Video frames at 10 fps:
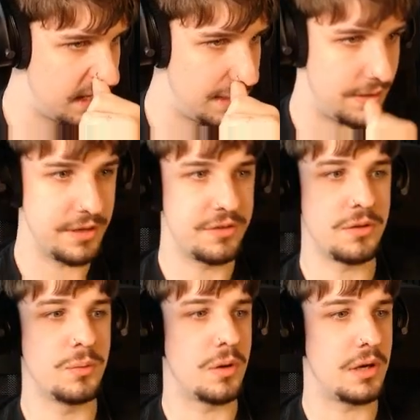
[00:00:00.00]
Now, I
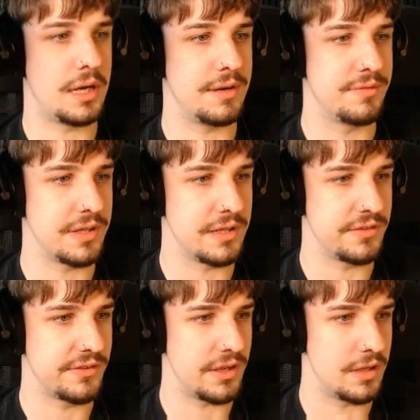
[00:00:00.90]
do have
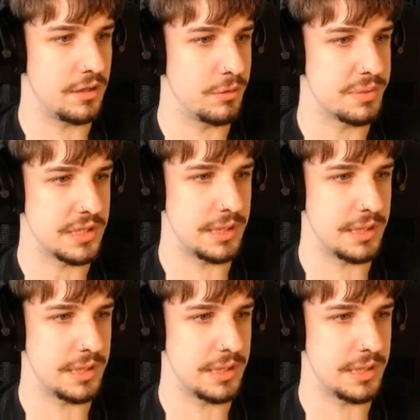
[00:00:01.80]
these loops in